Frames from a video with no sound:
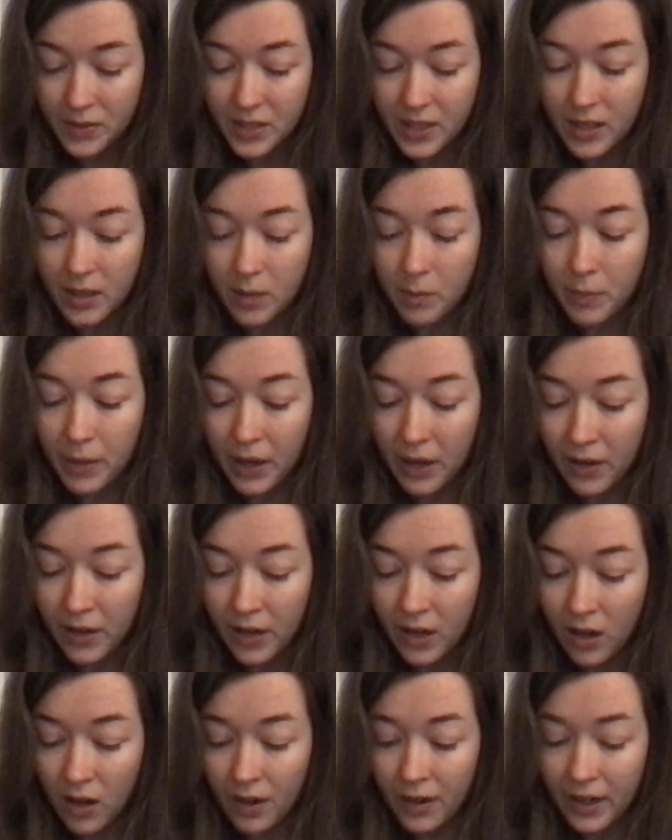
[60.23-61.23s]
in the Barry
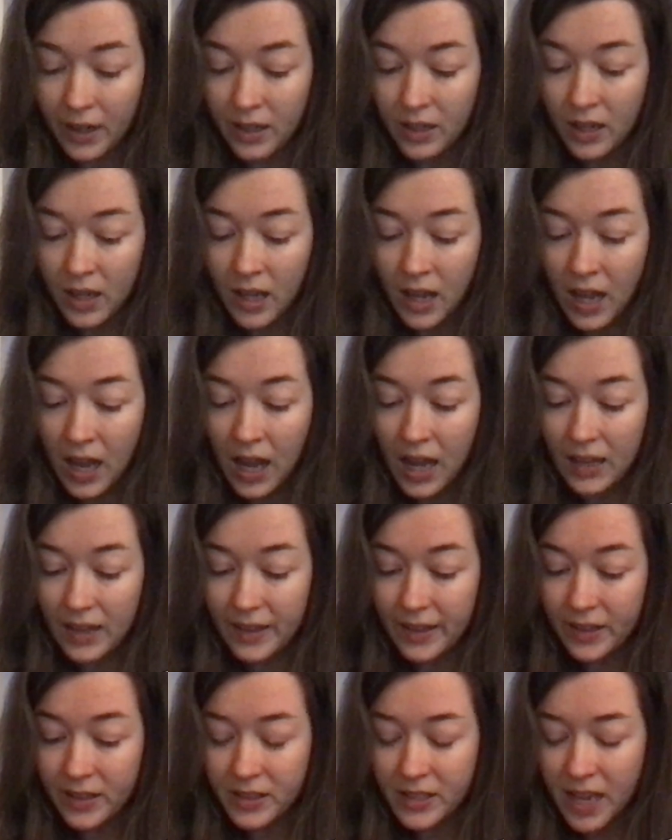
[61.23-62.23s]
garden, a
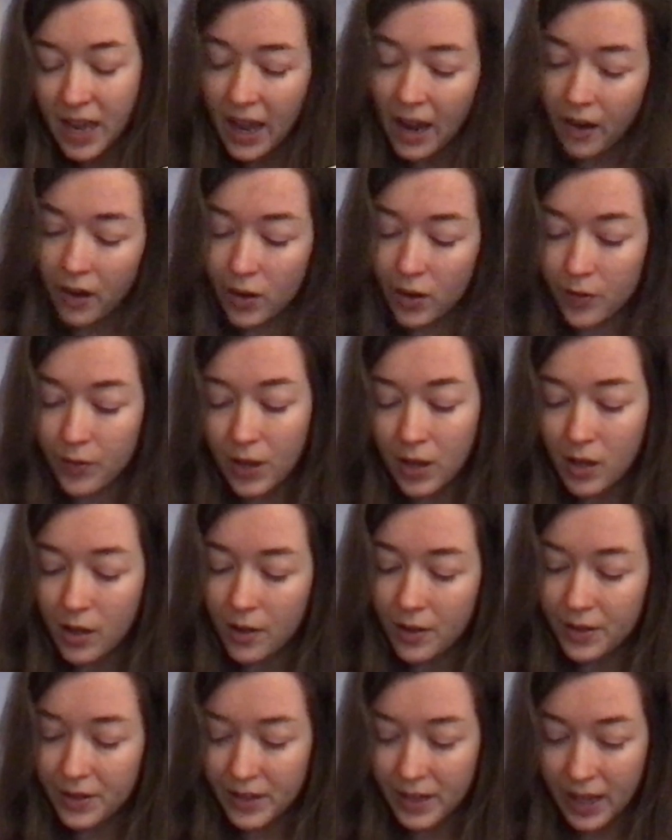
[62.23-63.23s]
little tired of
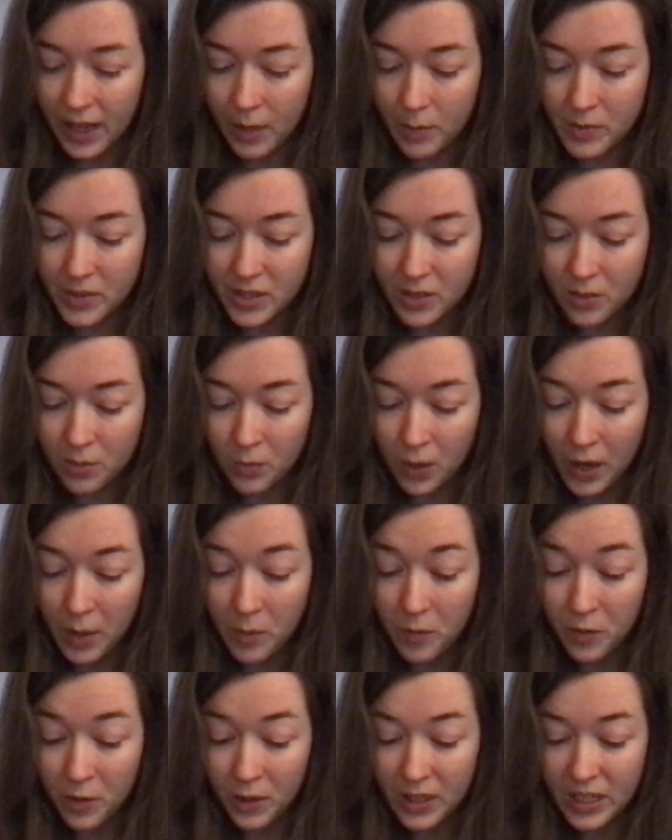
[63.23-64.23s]
all their games and
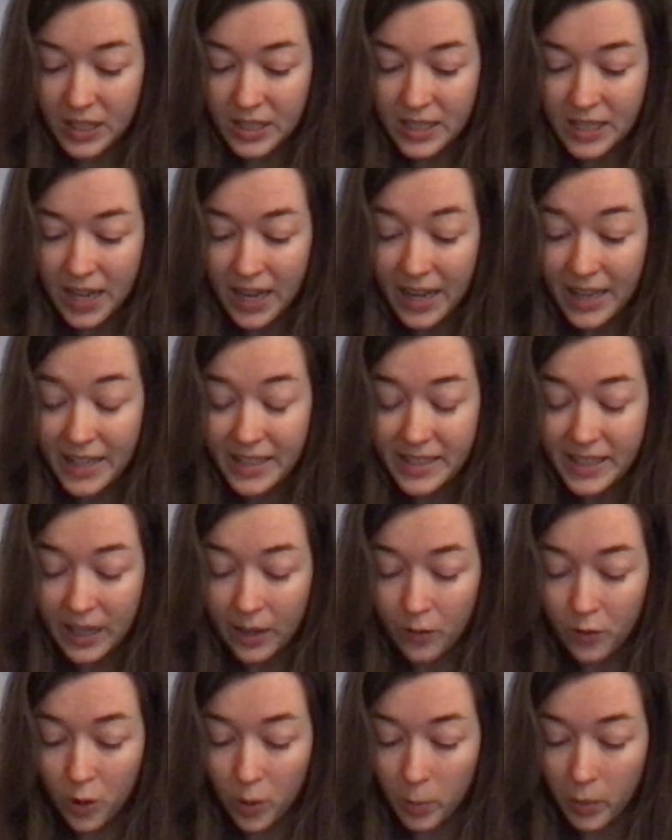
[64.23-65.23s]
ripe for an
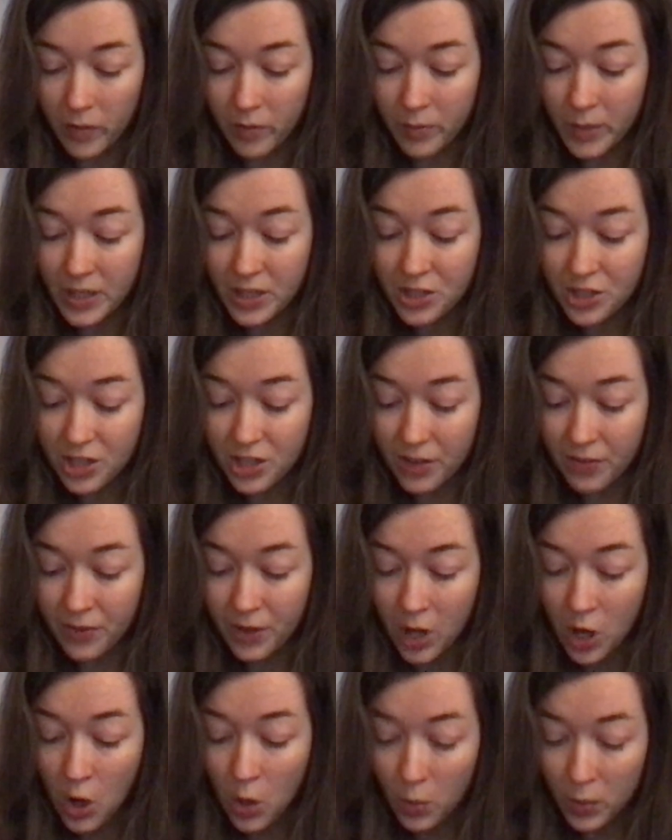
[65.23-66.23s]
enticing form of mischief
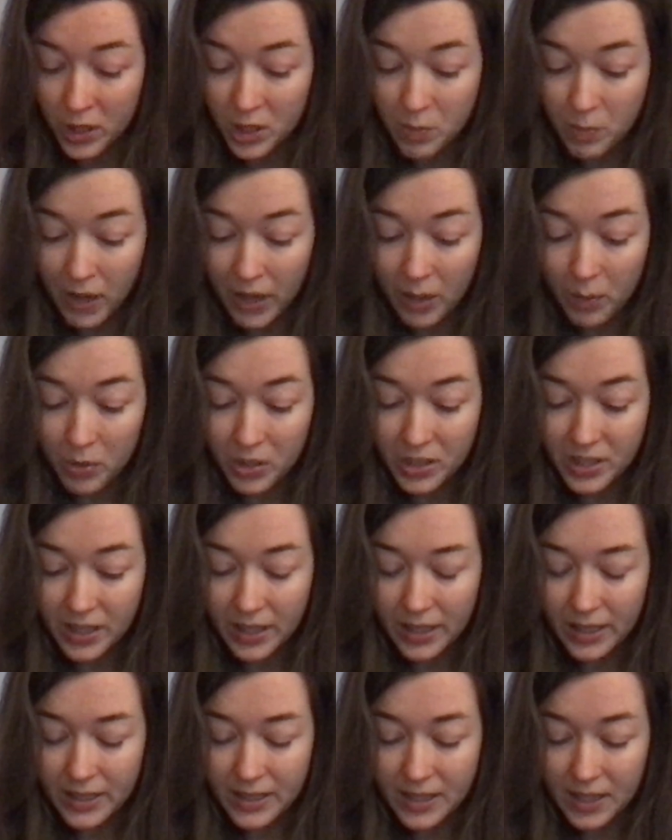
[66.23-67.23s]
which might present
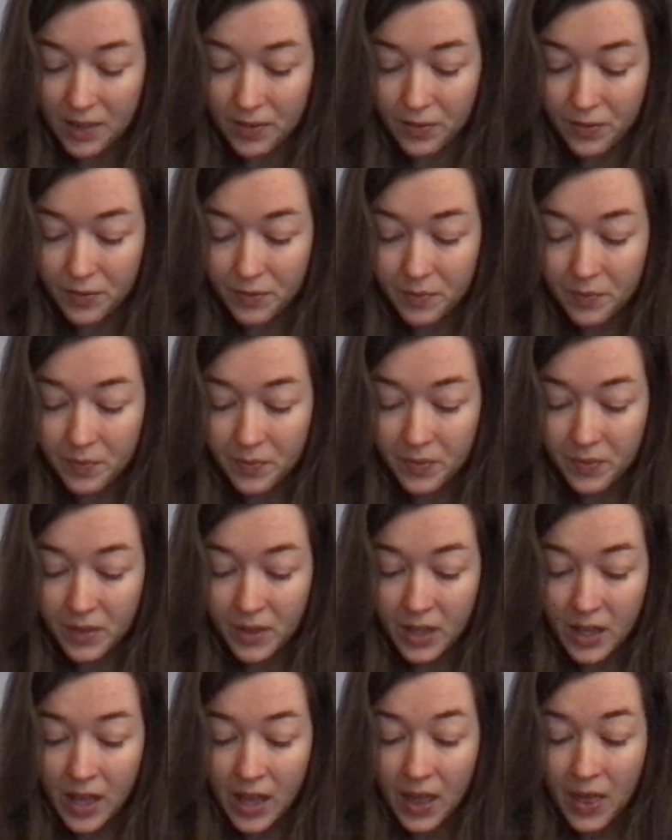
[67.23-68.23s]
itself.
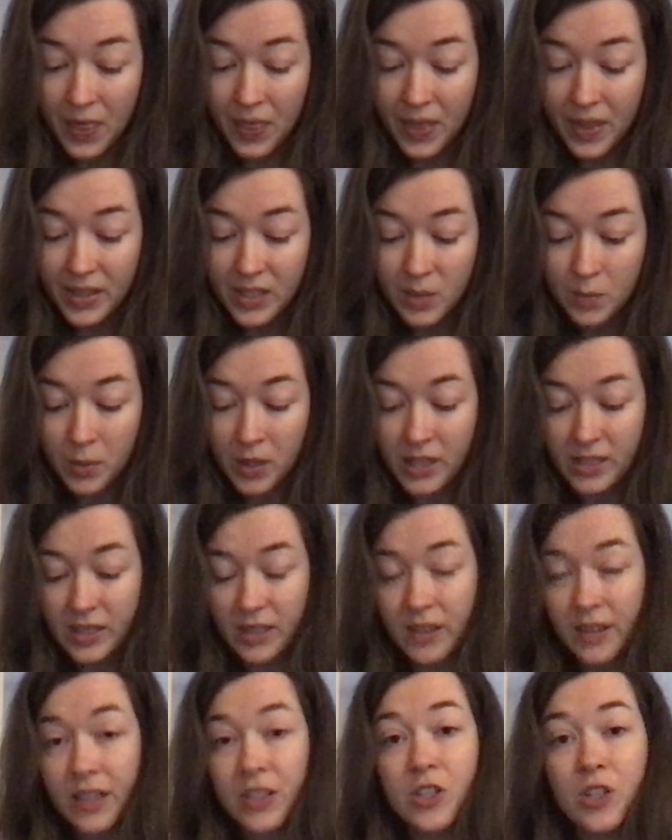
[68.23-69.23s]
This
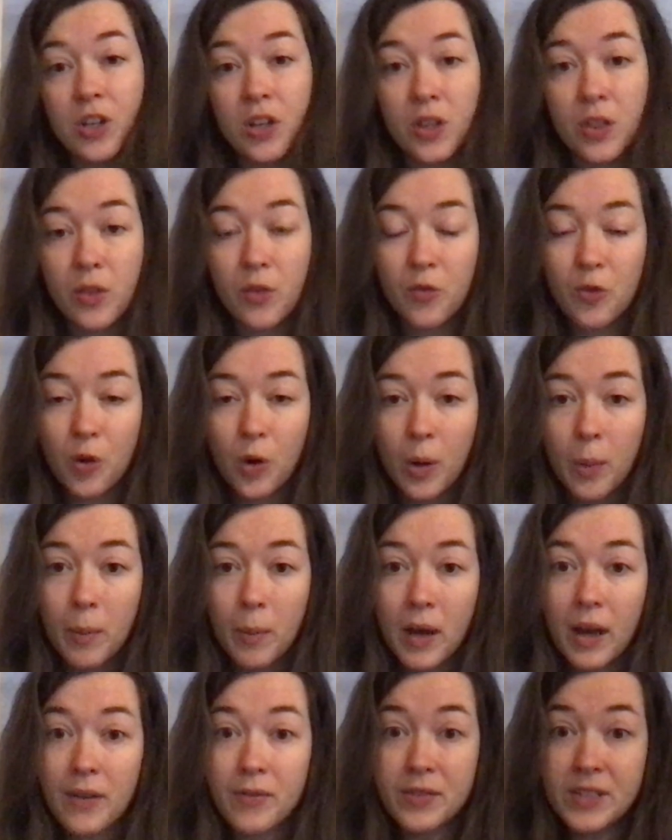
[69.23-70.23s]
presently took the
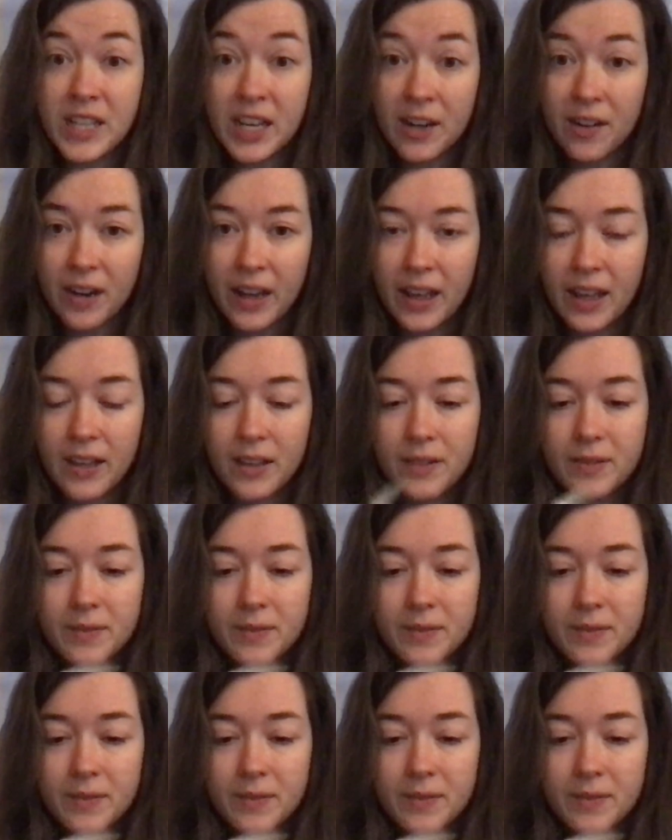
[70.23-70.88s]
form of daring.